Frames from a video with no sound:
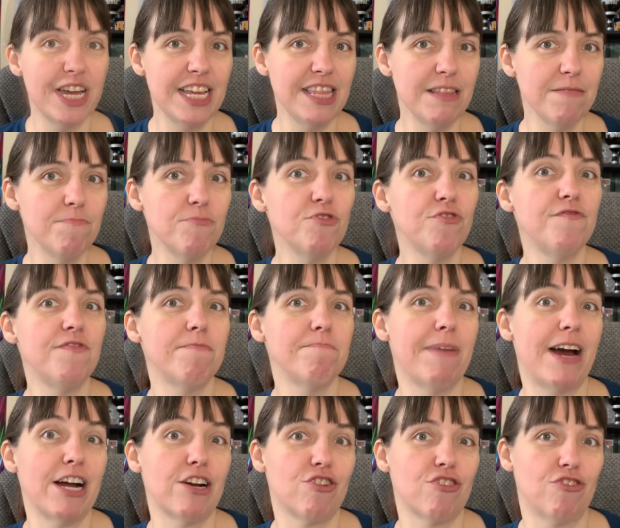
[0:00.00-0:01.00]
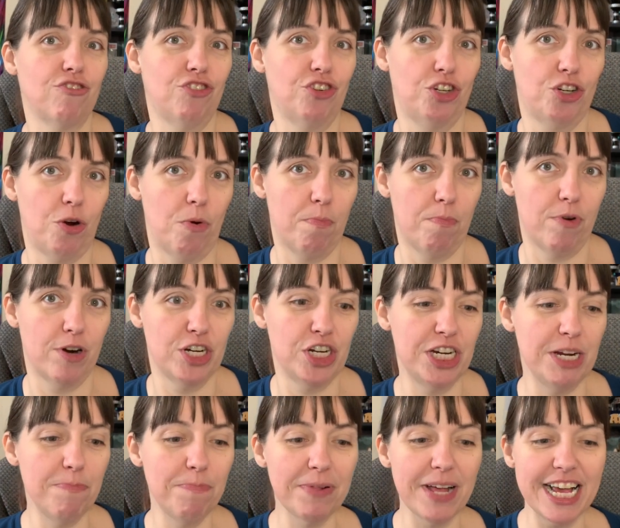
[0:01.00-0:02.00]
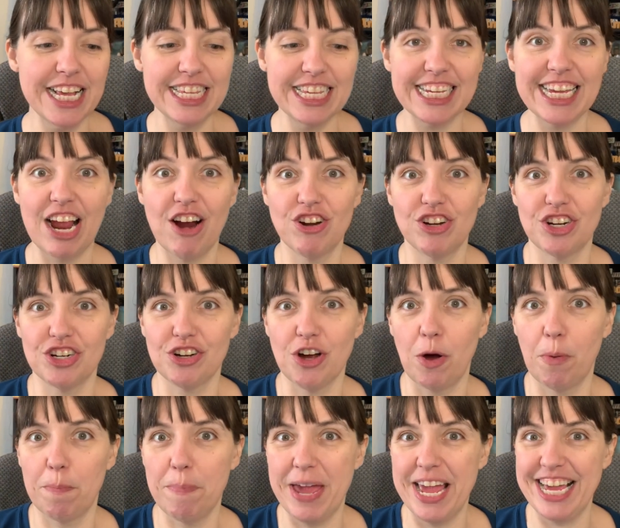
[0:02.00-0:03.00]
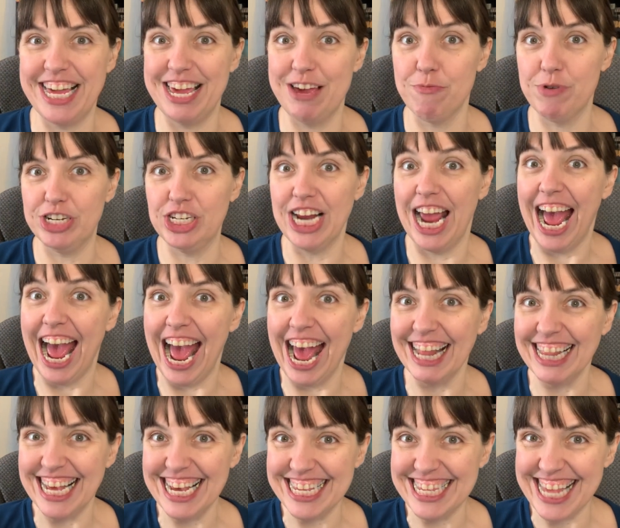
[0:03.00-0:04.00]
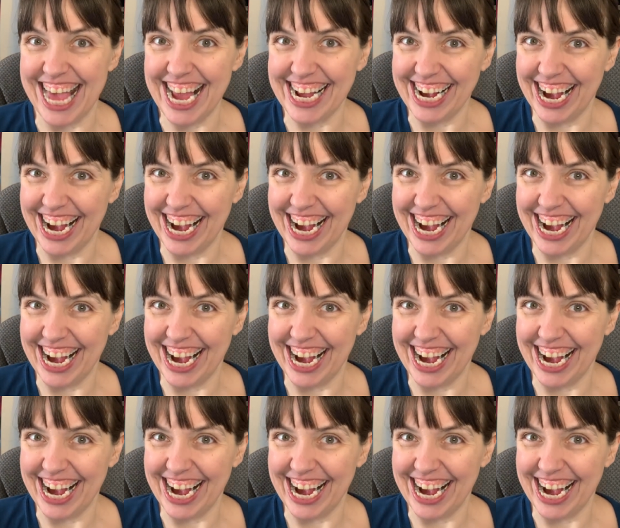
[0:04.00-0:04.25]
In the movie, my girl Chopra, she plays a character called Pinky, which I was like,